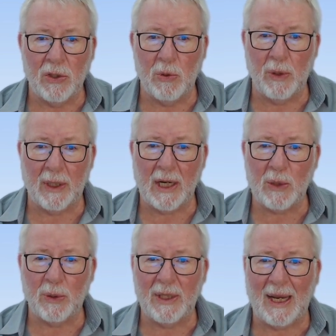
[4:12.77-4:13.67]
To work
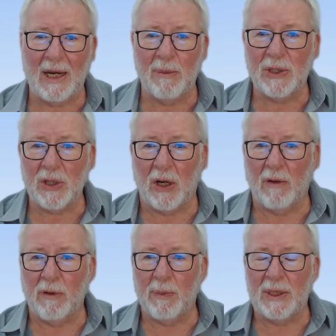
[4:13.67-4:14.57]
out what the elements
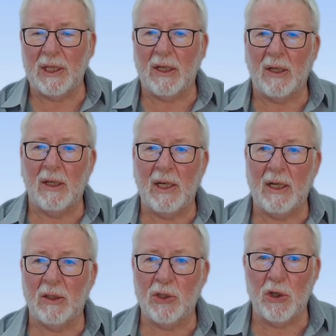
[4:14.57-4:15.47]
of a particular
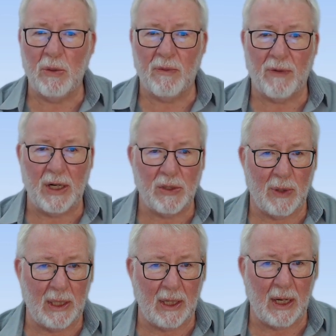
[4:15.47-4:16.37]
legal term, phrase,
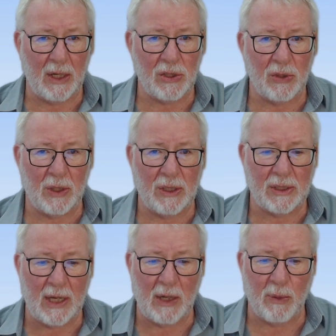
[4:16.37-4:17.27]
or allegation, to
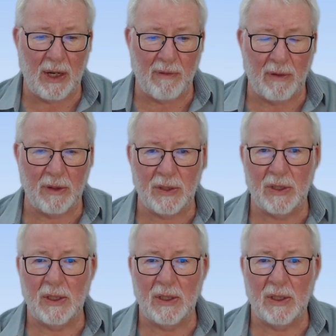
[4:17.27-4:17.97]
understand what evidence